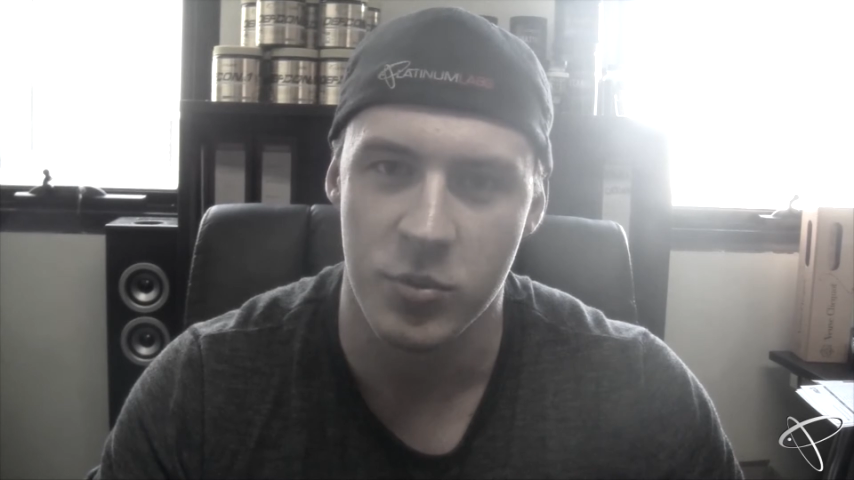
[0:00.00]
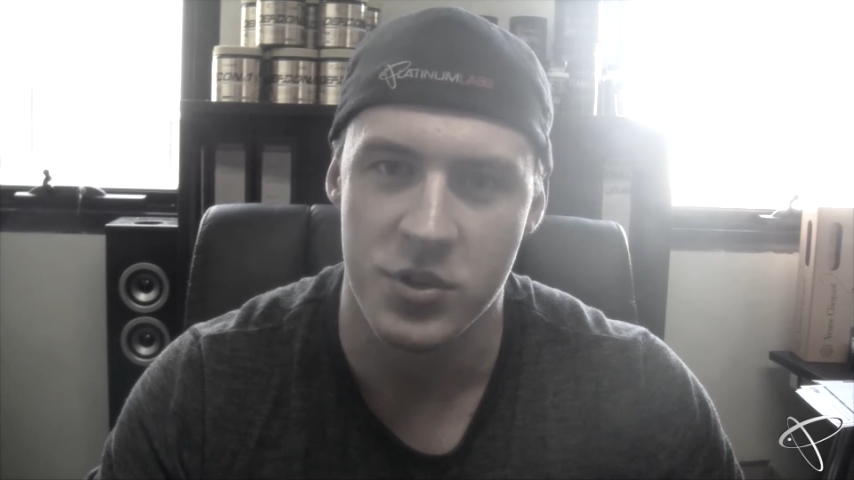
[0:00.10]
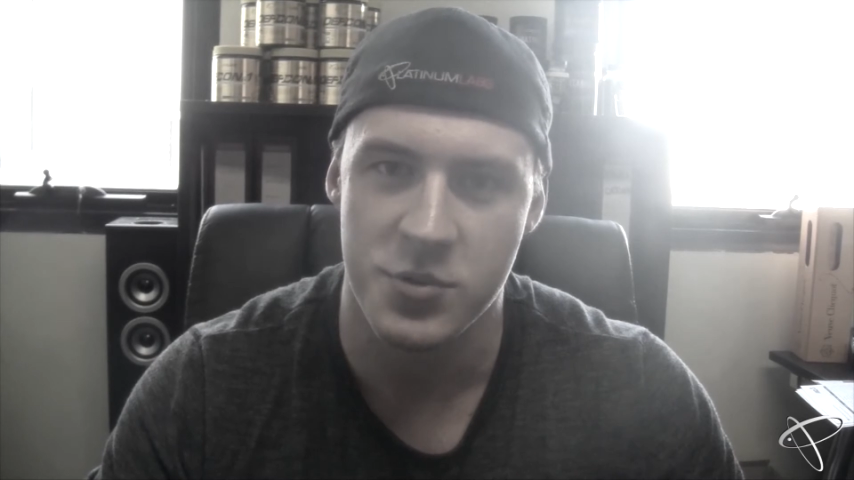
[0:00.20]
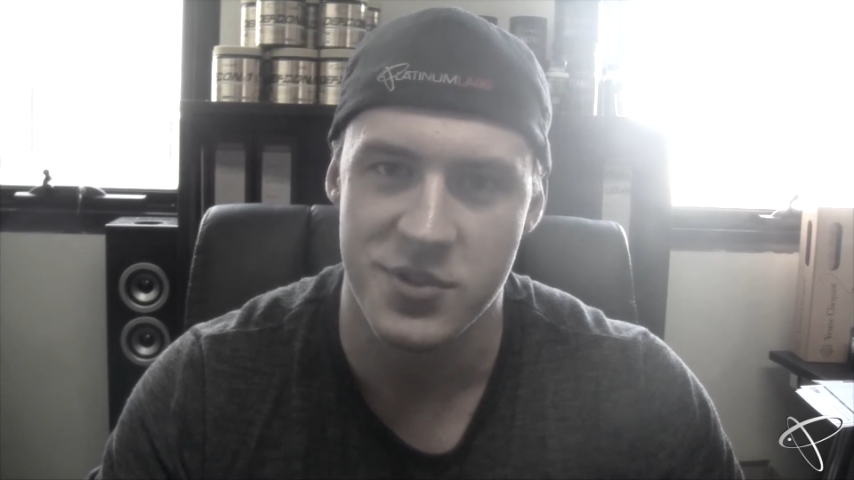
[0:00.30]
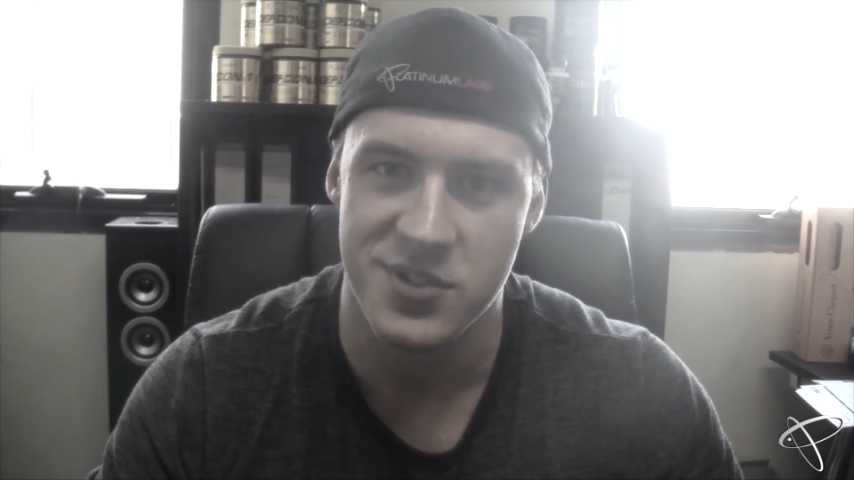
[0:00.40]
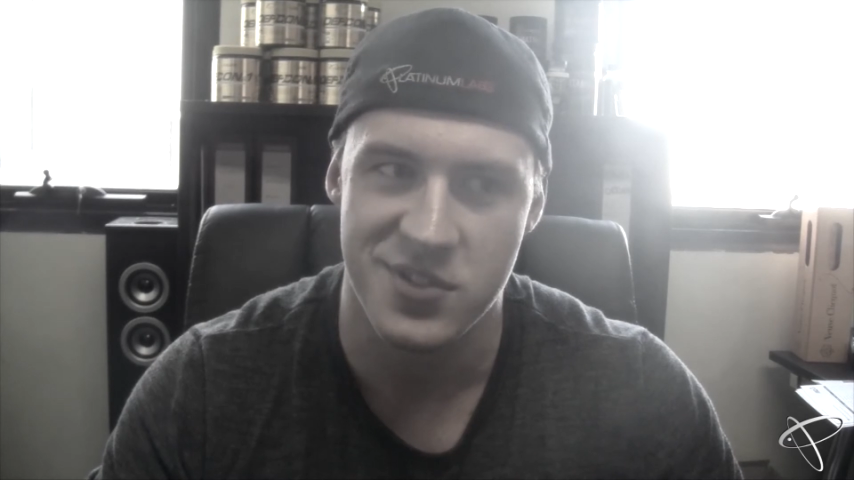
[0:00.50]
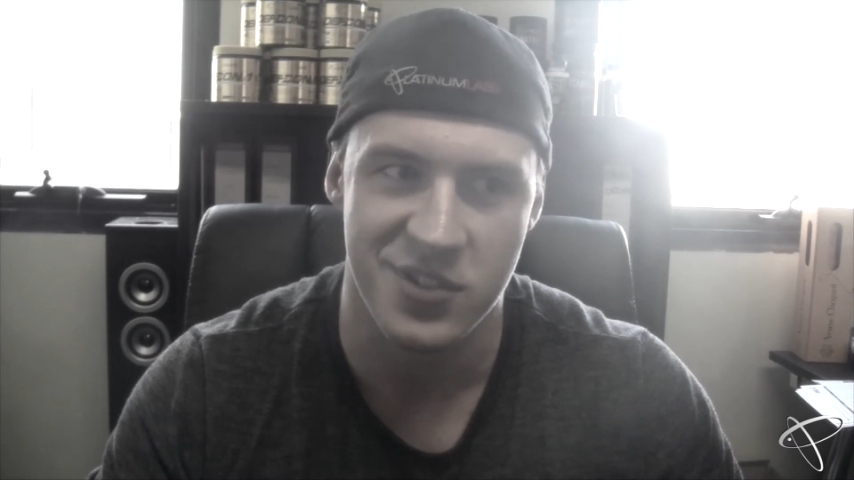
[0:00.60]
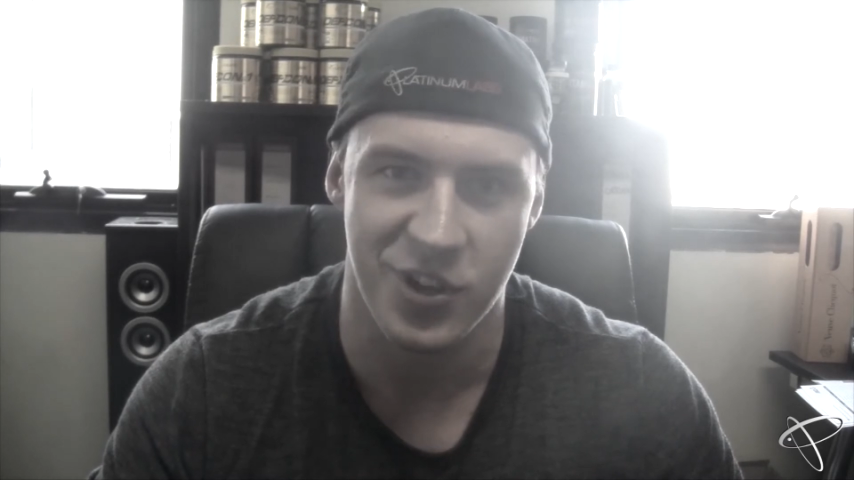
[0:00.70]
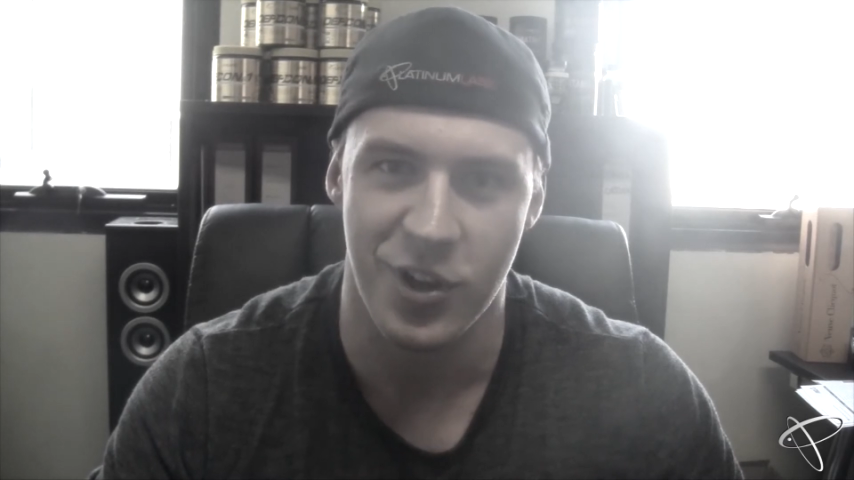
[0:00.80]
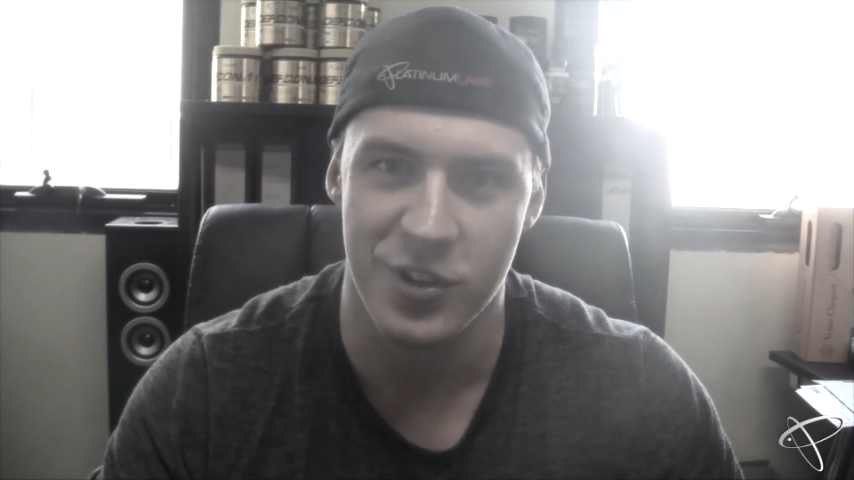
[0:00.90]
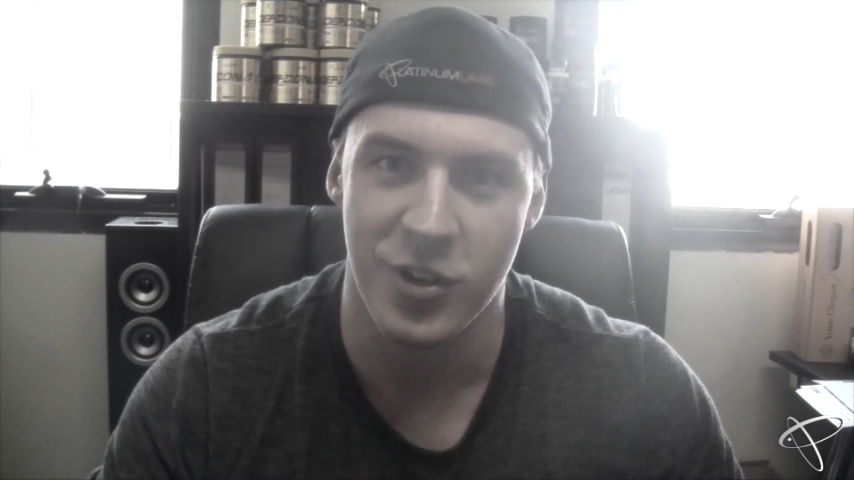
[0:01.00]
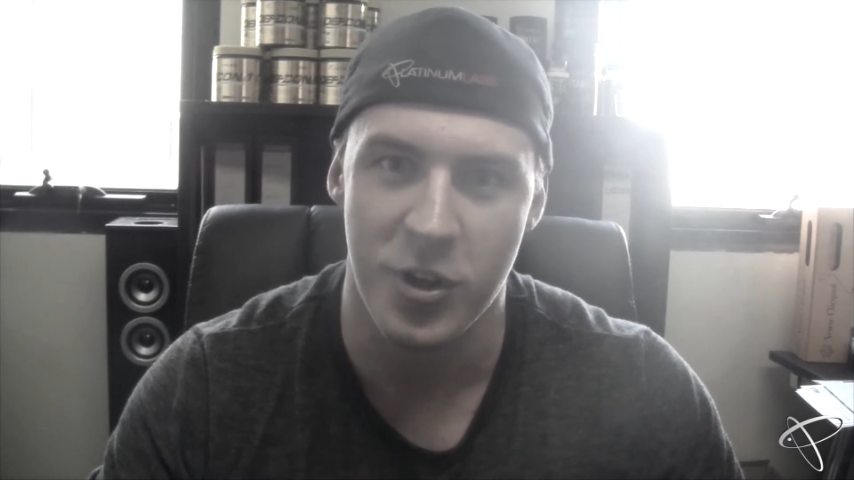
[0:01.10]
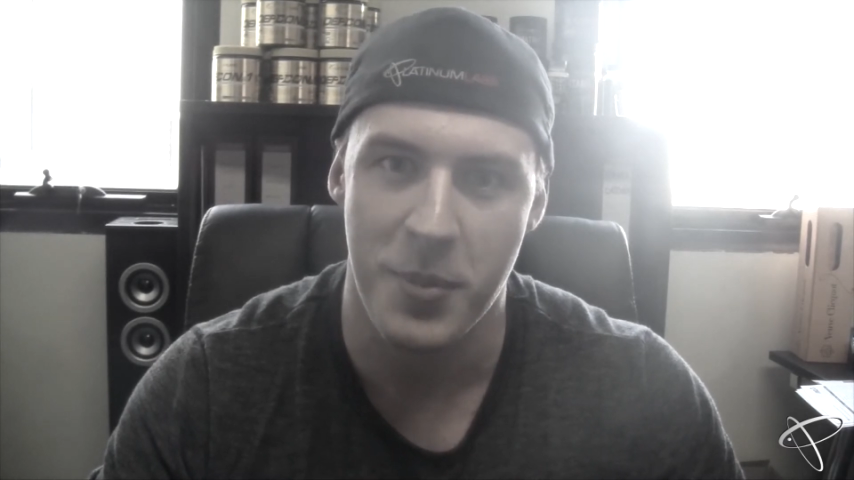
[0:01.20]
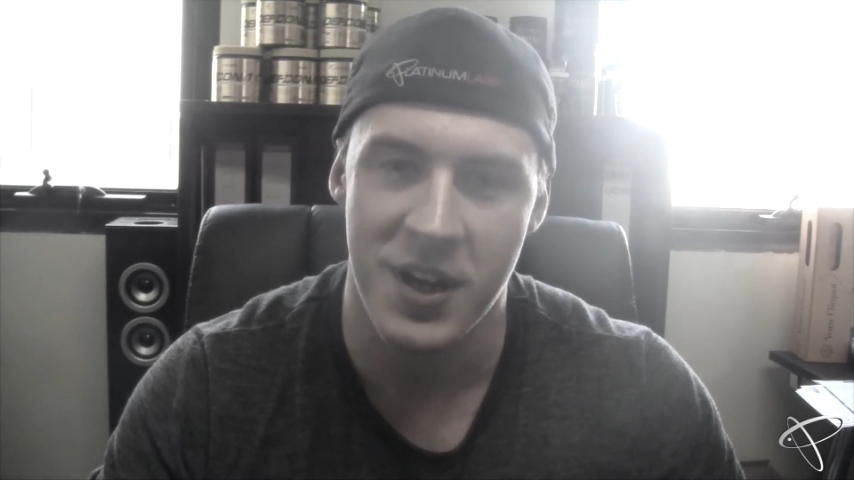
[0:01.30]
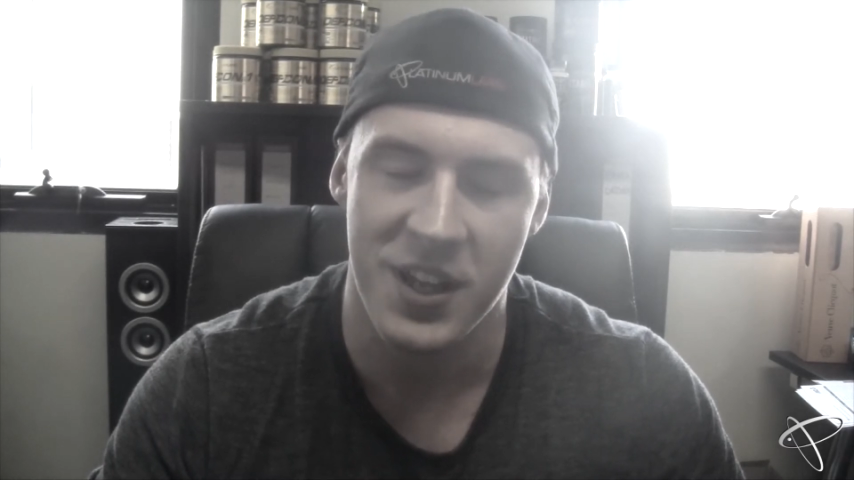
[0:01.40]
which was, you know, a lot
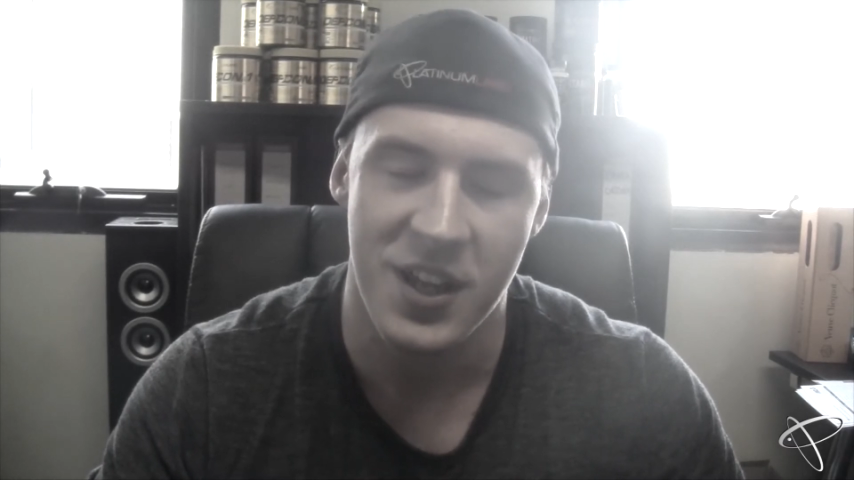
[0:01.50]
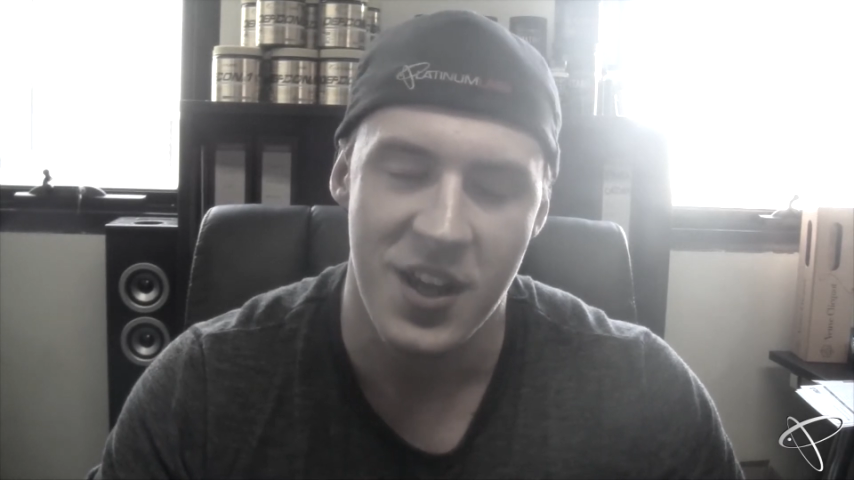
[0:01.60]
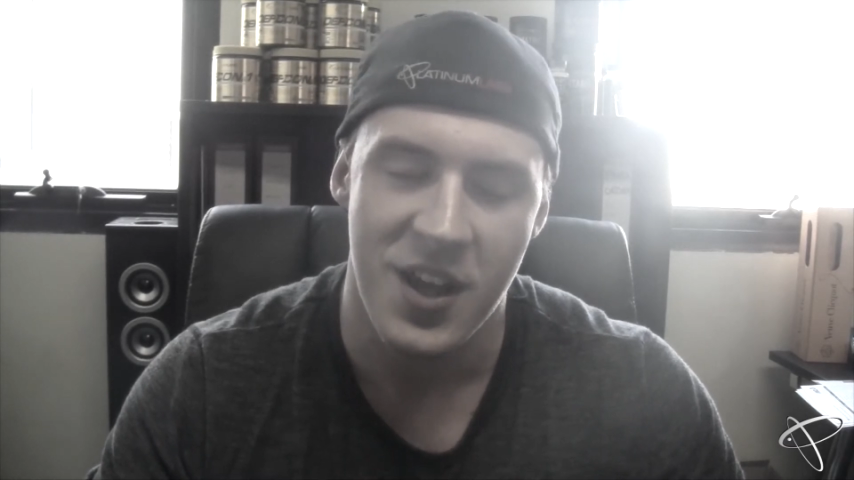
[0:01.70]
of money.